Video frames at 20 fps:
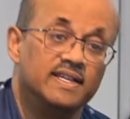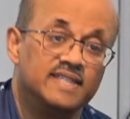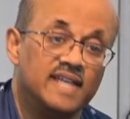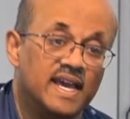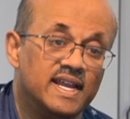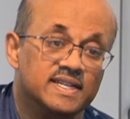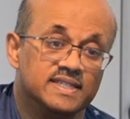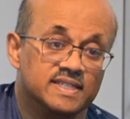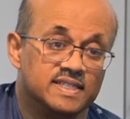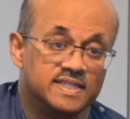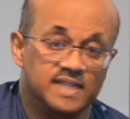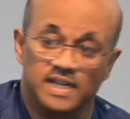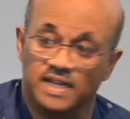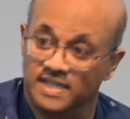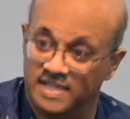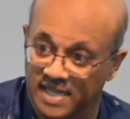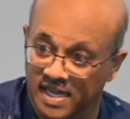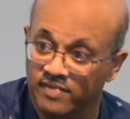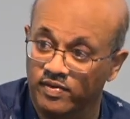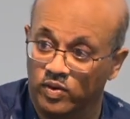his hand is
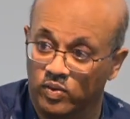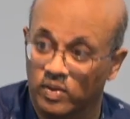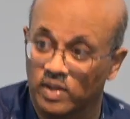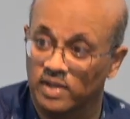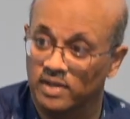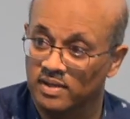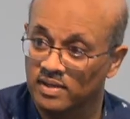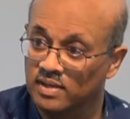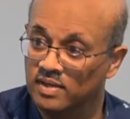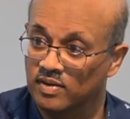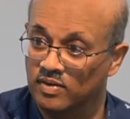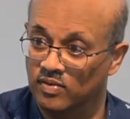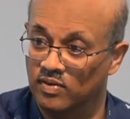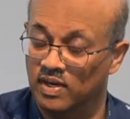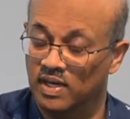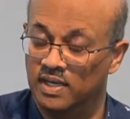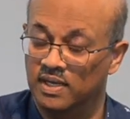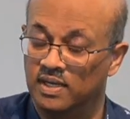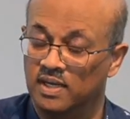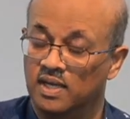extended to everyone,
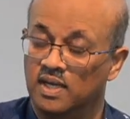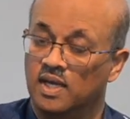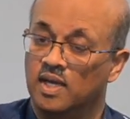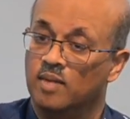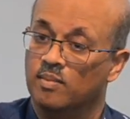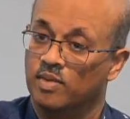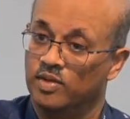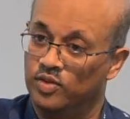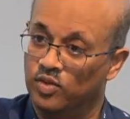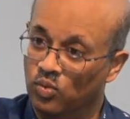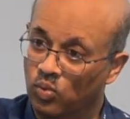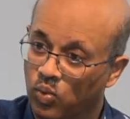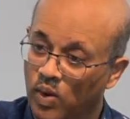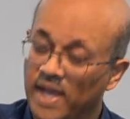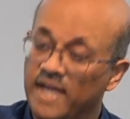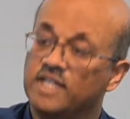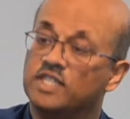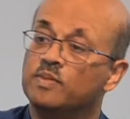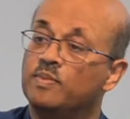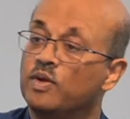right? But the
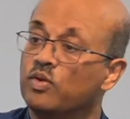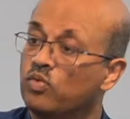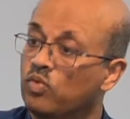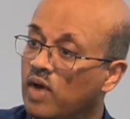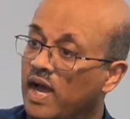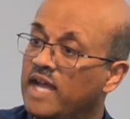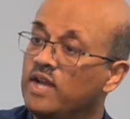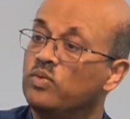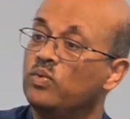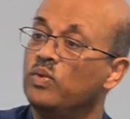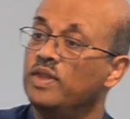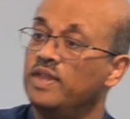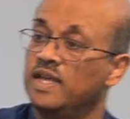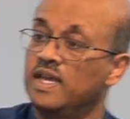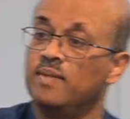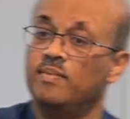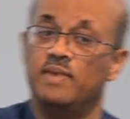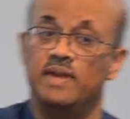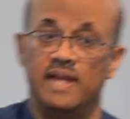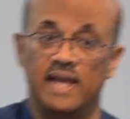way to be right
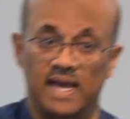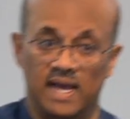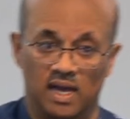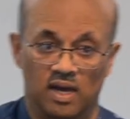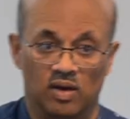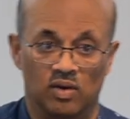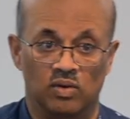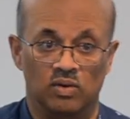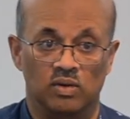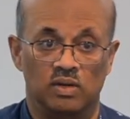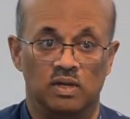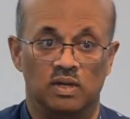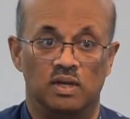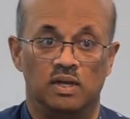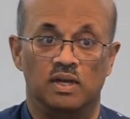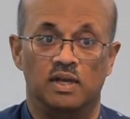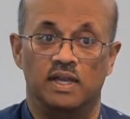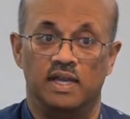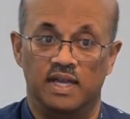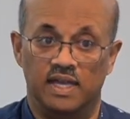with him now
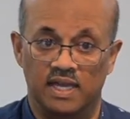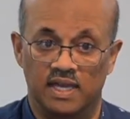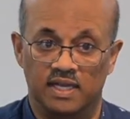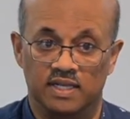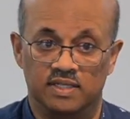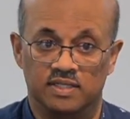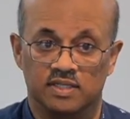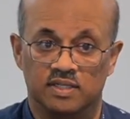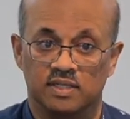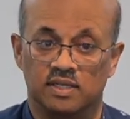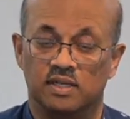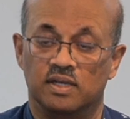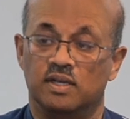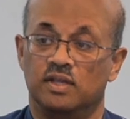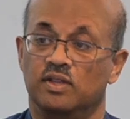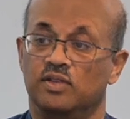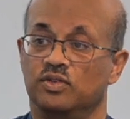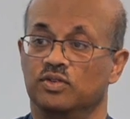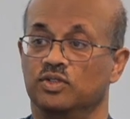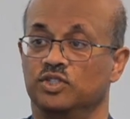is
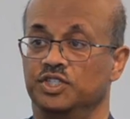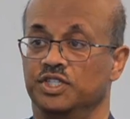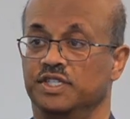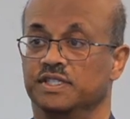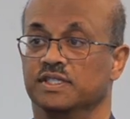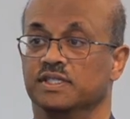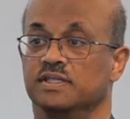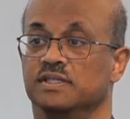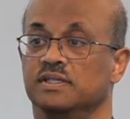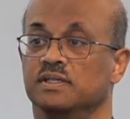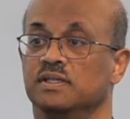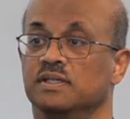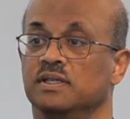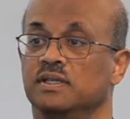through Jesus.